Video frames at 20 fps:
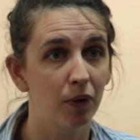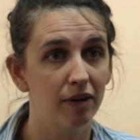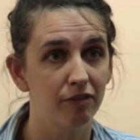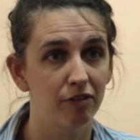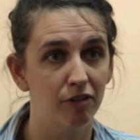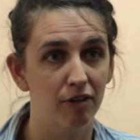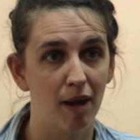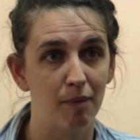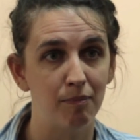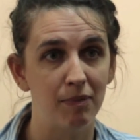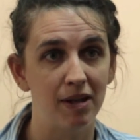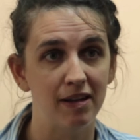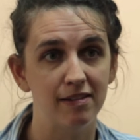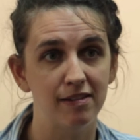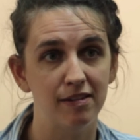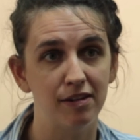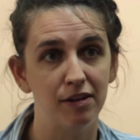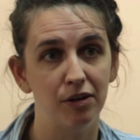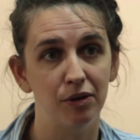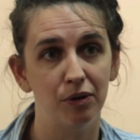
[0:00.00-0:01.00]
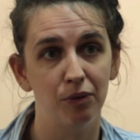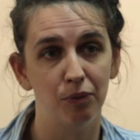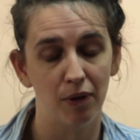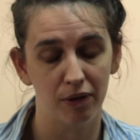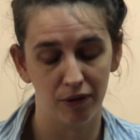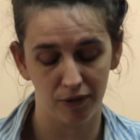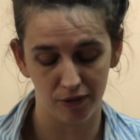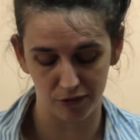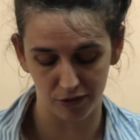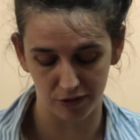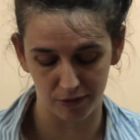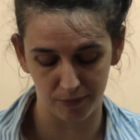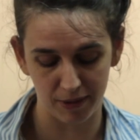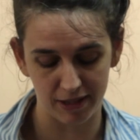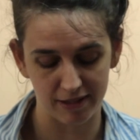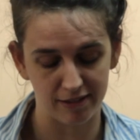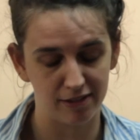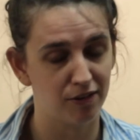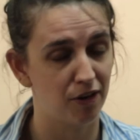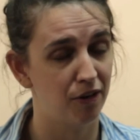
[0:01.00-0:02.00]
whatever that means to you, whether it just
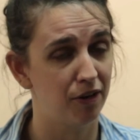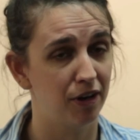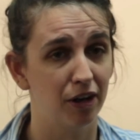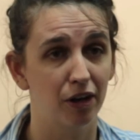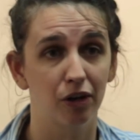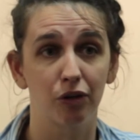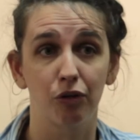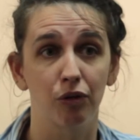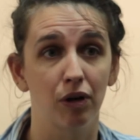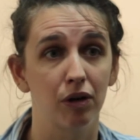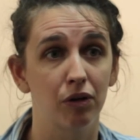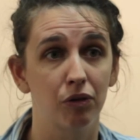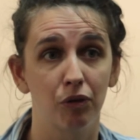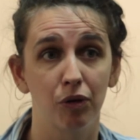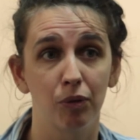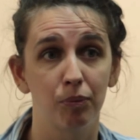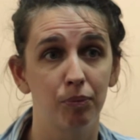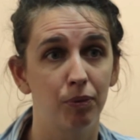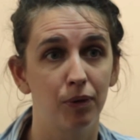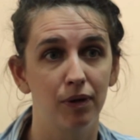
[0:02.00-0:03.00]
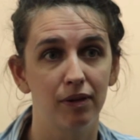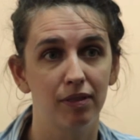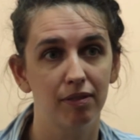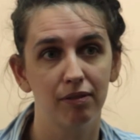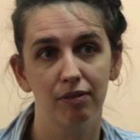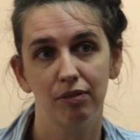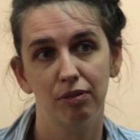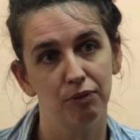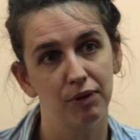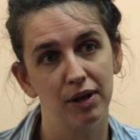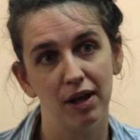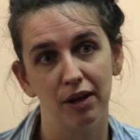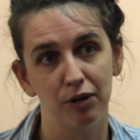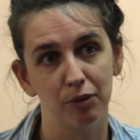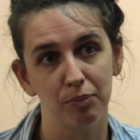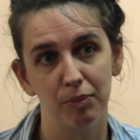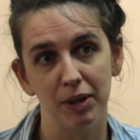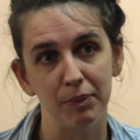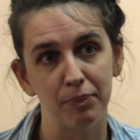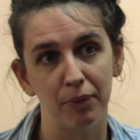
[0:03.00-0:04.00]
means starting a crit group with 3
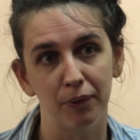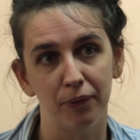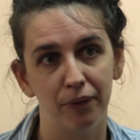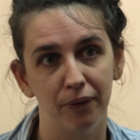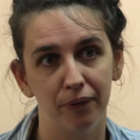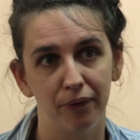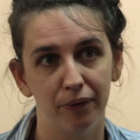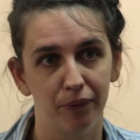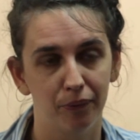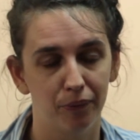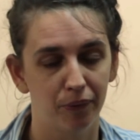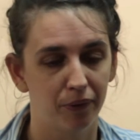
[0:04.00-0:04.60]
other people